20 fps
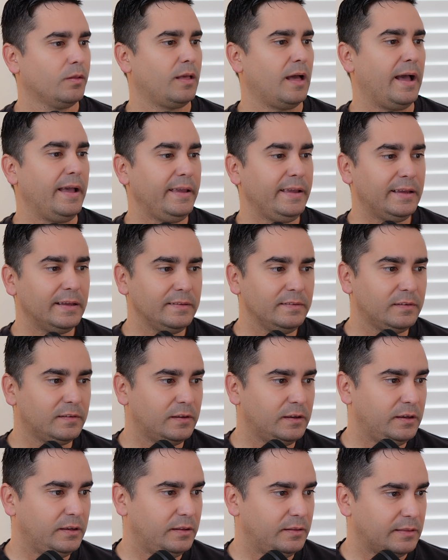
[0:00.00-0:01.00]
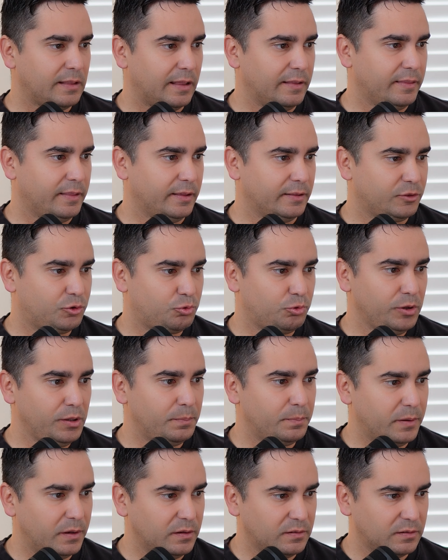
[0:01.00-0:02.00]
I can see that the 3
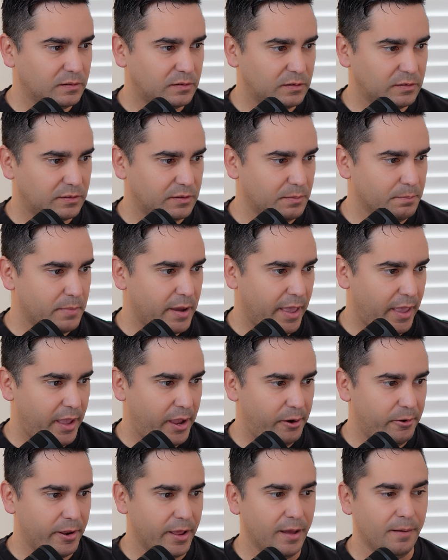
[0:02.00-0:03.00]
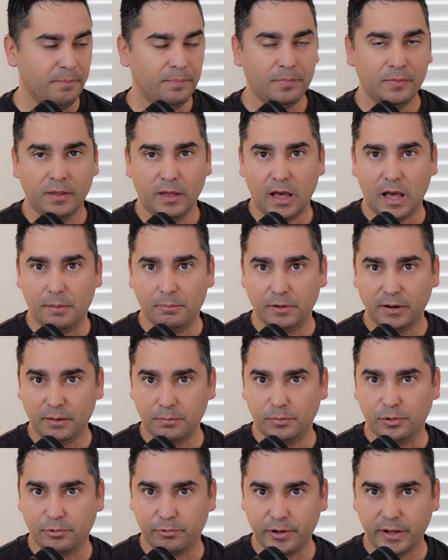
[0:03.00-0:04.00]
businesses in my area, I'm in
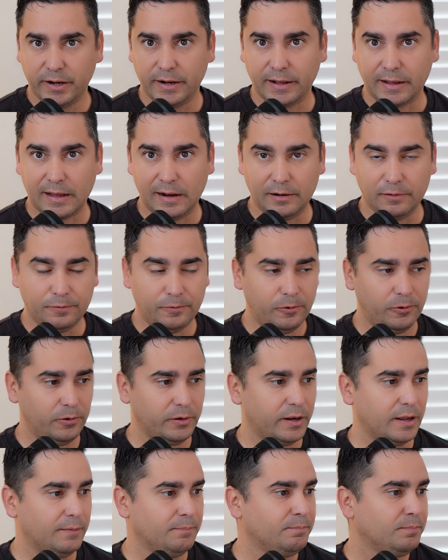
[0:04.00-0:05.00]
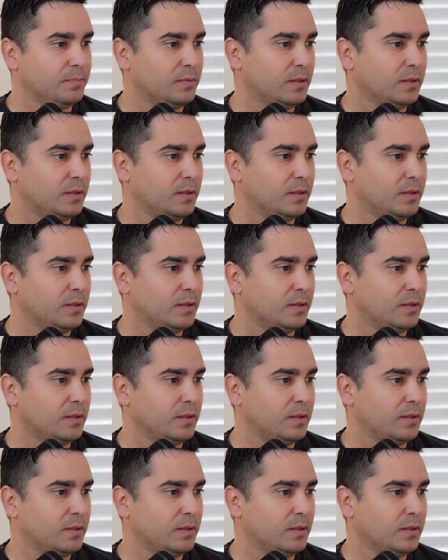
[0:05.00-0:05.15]
Murrieta, California,